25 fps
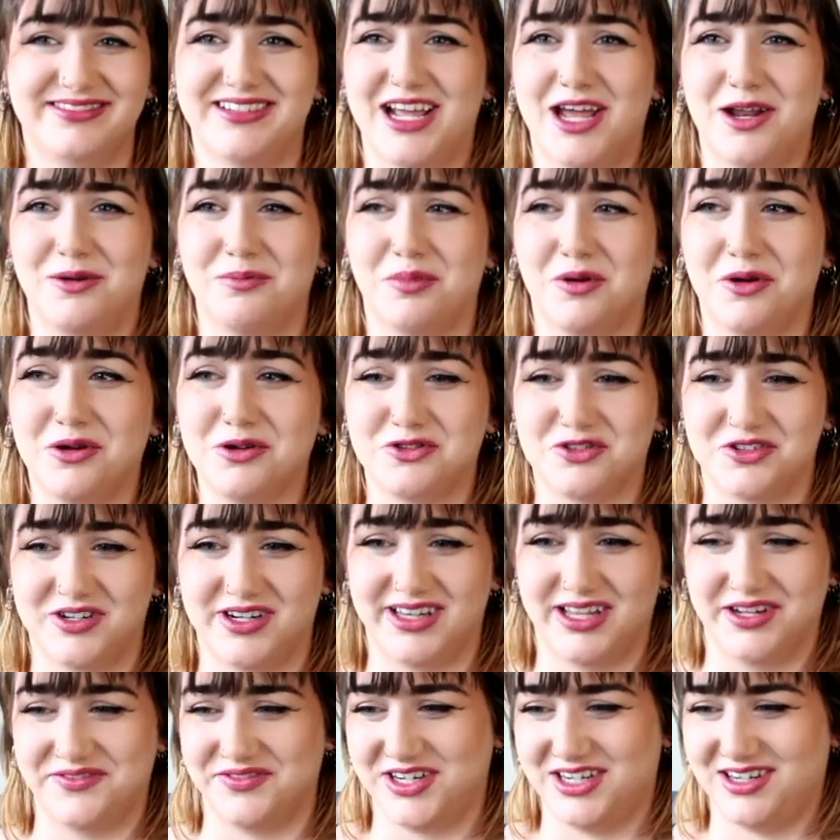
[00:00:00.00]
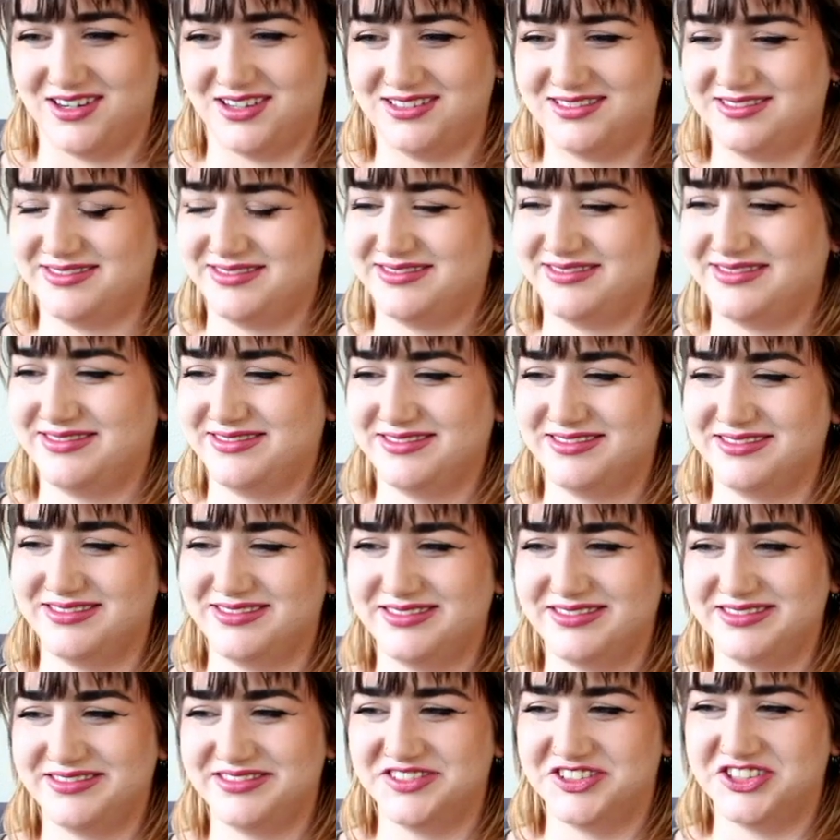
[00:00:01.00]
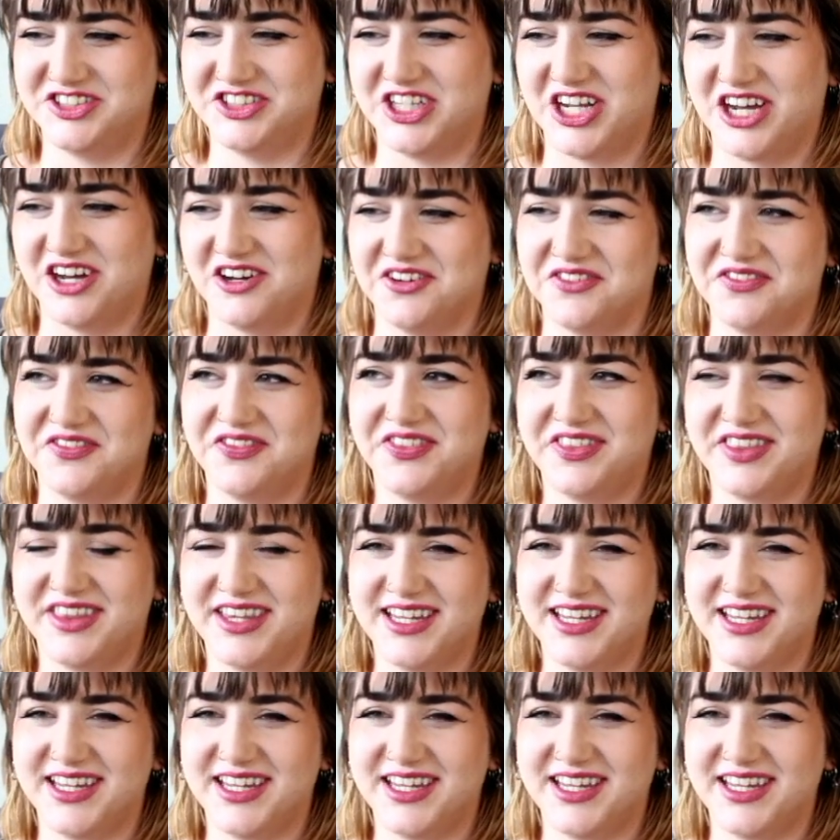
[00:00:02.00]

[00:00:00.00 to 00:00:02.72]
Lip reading: and poultry liver. So,